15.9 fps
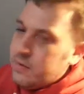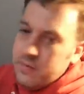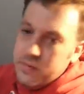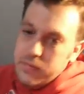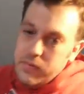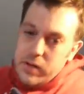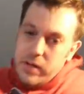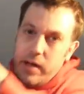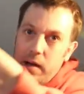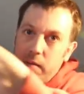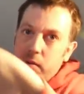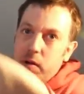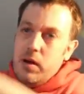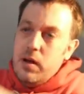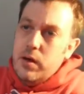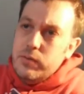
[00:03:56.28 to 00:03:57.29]
If I get up
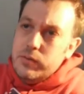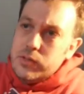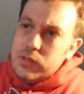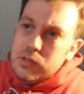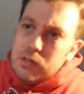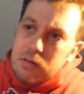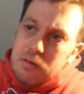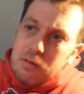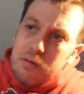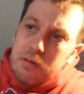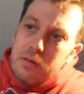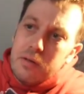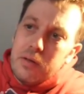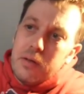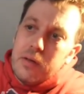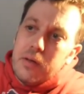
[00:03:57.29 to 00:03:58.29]
close,
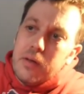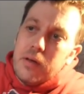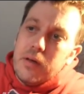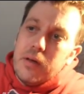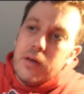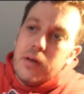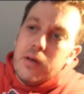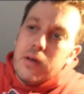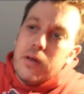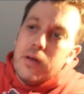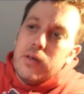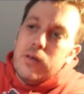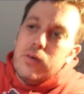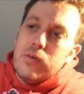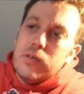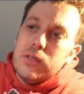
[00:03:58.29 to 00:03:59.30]

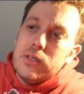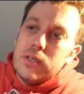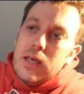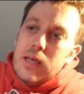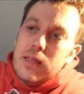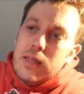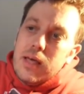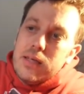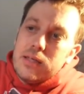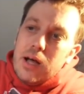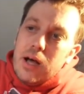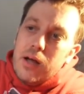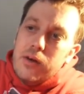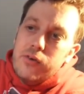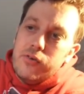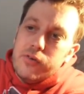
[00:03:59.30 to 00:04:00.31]
you can see there's
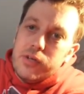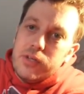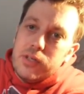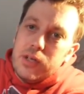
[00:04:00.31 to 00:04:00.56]
hundreds